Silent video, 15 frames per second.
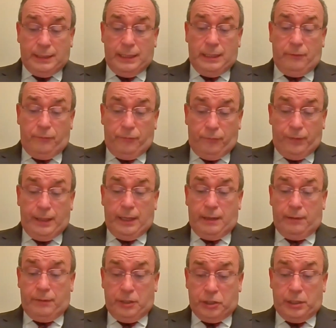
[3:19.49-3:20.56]
in the fear
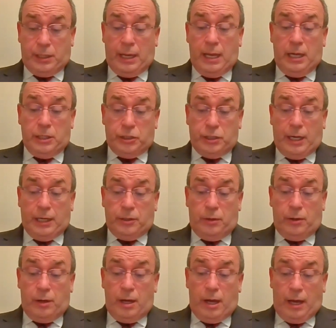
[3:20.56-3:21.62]
of the
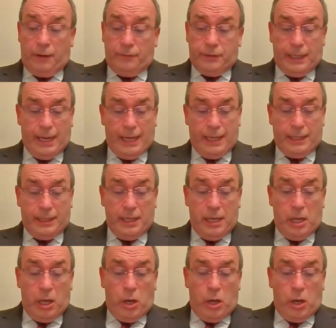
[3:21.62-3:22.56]
shadow of death.